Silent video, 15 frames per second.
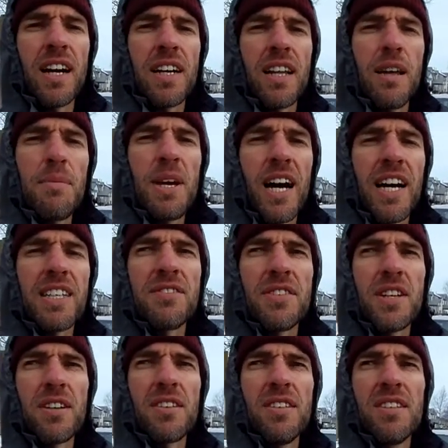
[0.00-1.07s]
Columbia Ice
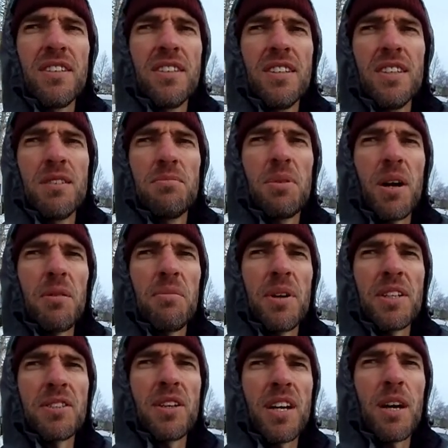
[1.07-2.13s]
Field. Pardon me,
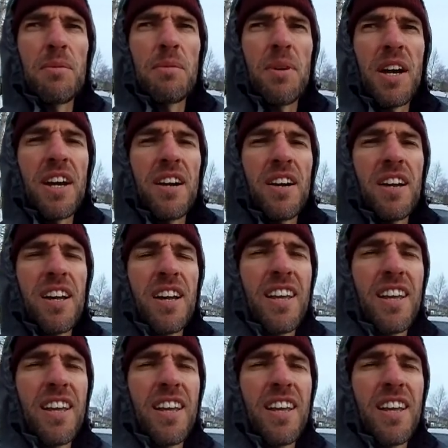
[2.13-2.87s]
truck coming by here.